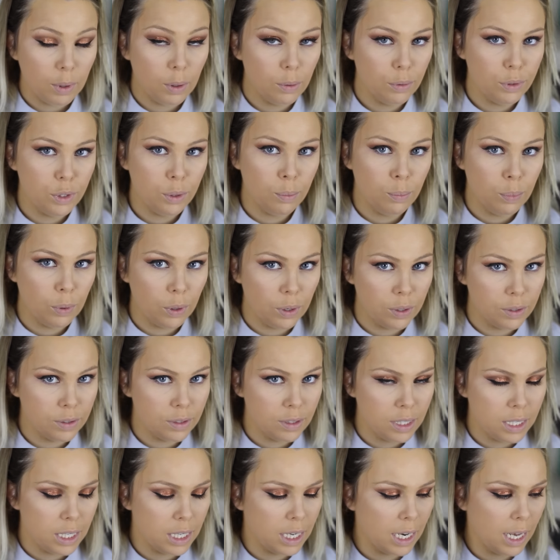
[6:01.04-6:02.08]
going to
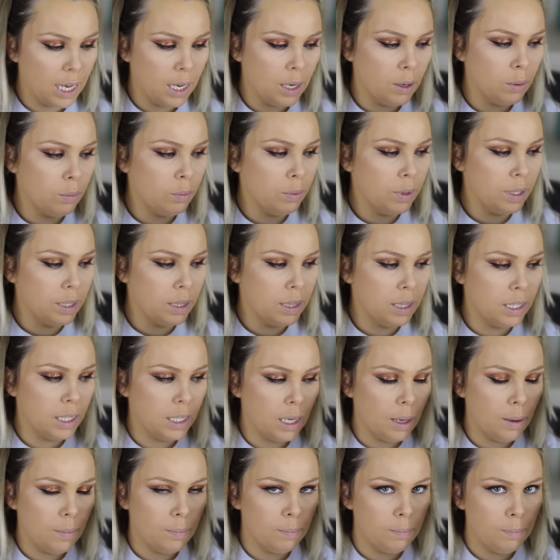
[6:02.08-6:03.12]
bronze today with
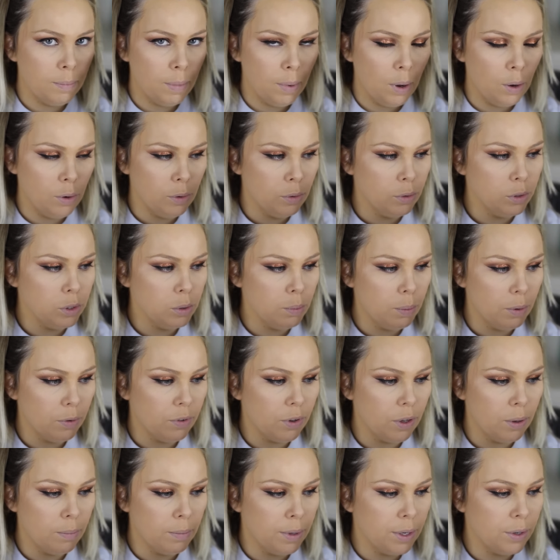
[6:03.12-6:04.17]
the Models
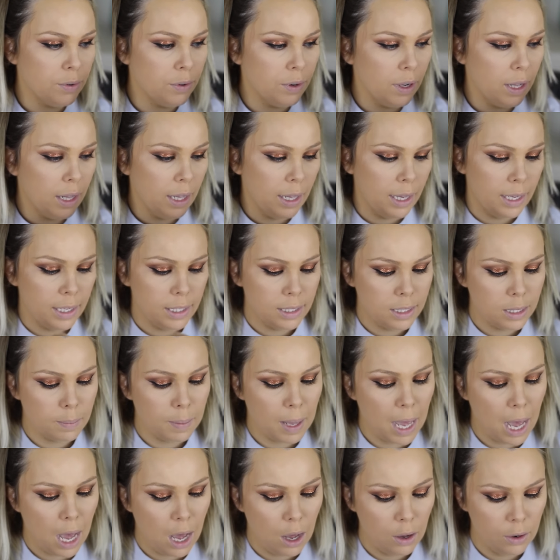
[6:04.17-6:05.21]
Prefer
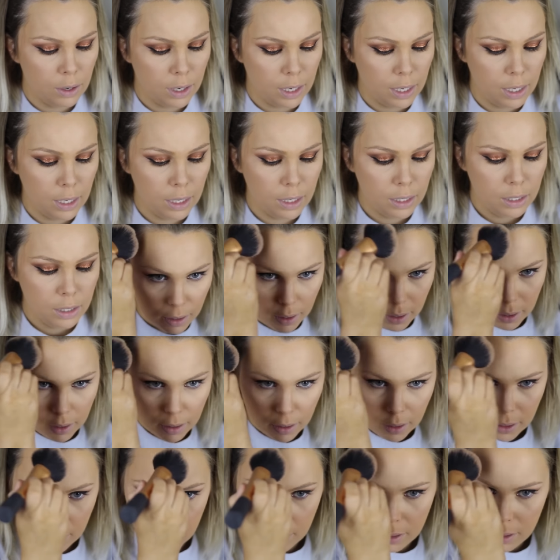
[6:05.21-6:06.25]
Mineralize powder. Uh,
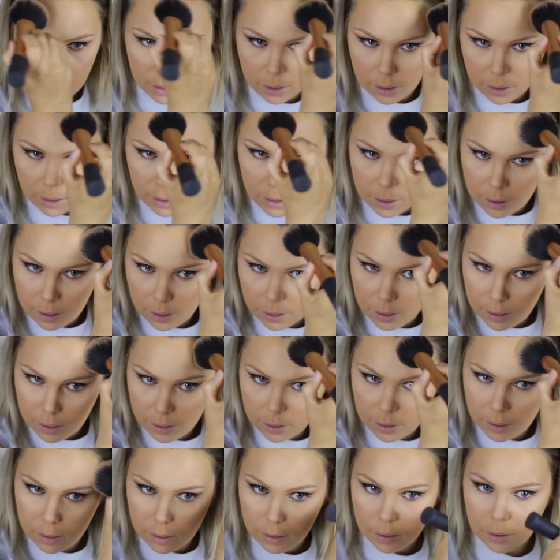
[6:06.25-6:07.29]
this one is in Radiant
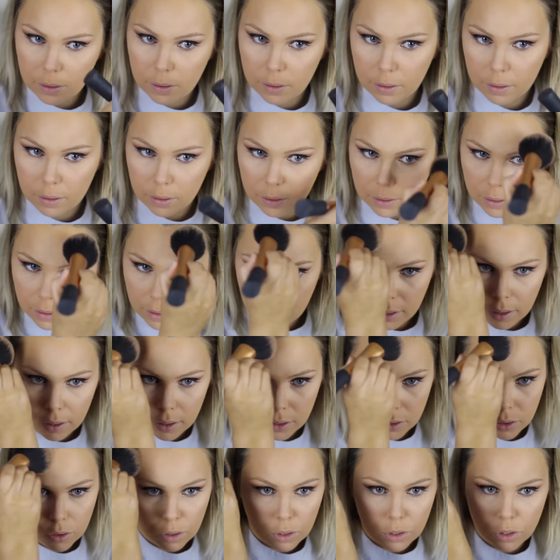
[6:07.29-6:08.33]
Bronze.
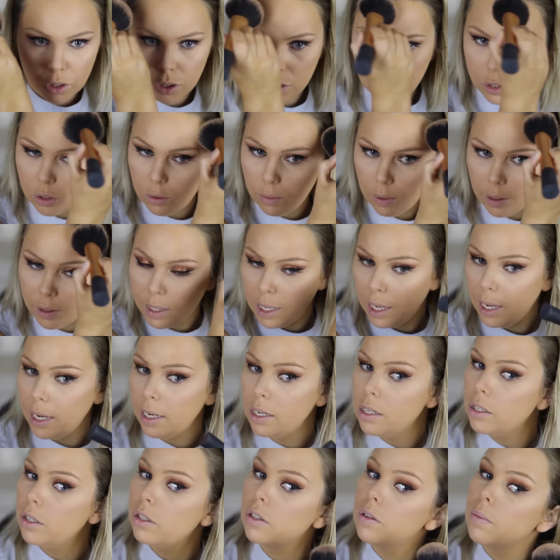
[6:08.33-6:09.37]
So just around the
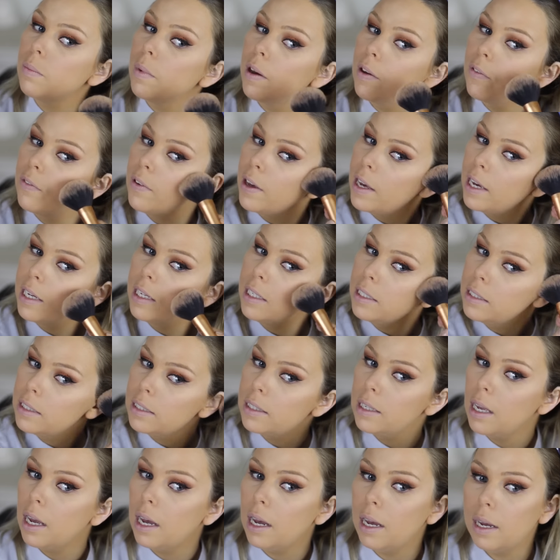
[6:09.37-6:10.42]
edges of my
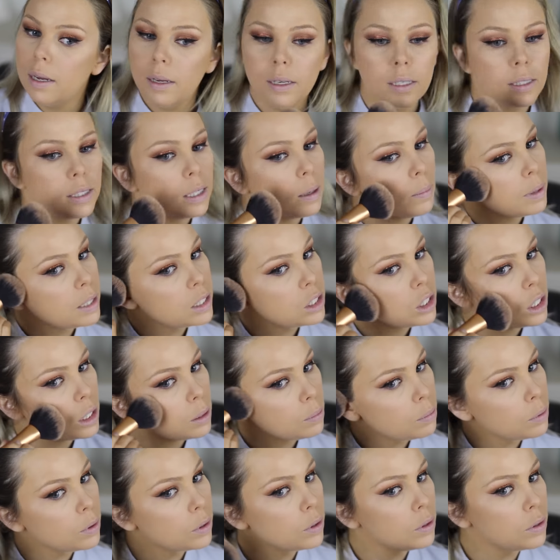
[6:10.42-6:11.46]
face, uh, down my
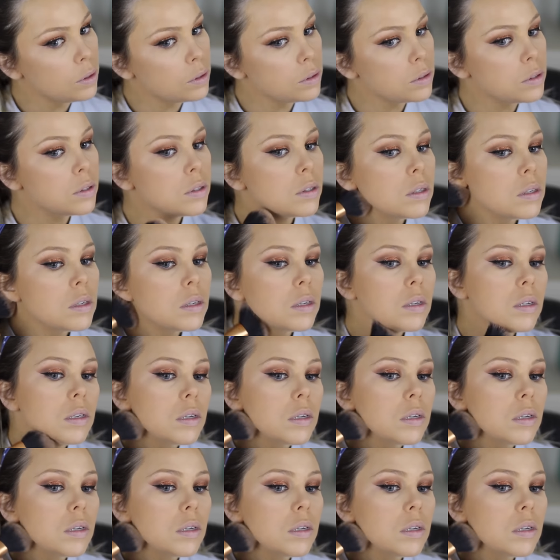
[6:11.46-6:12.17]
cheekbones,